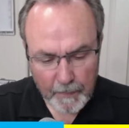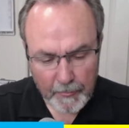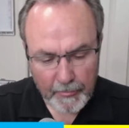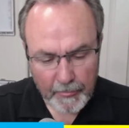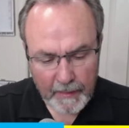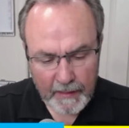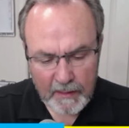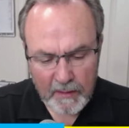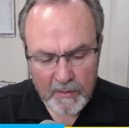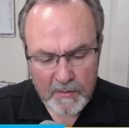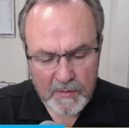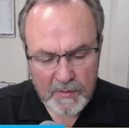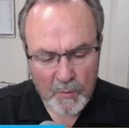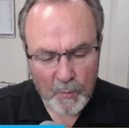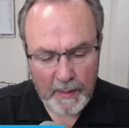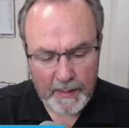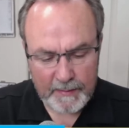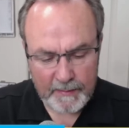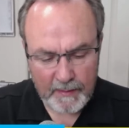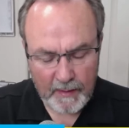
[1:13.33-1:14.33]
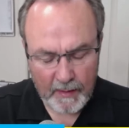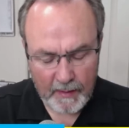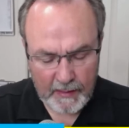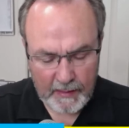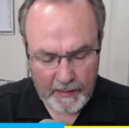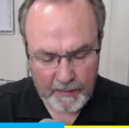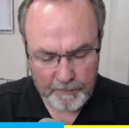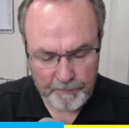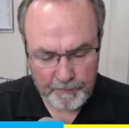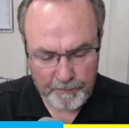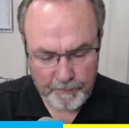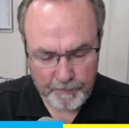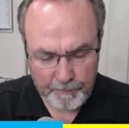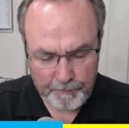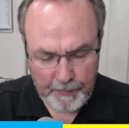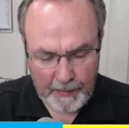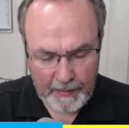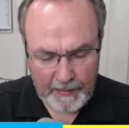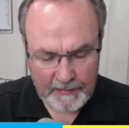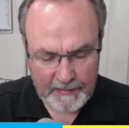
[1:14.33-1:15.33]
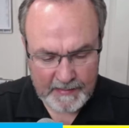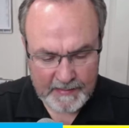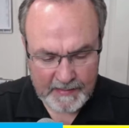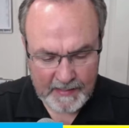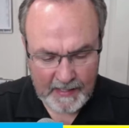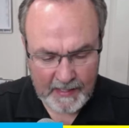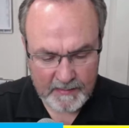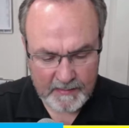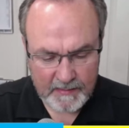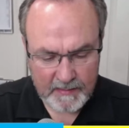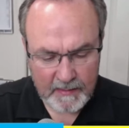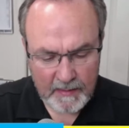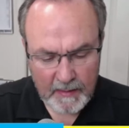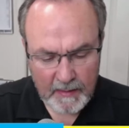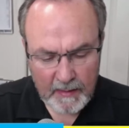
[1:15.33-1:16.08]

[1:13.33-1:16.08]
Here's what Bailey says.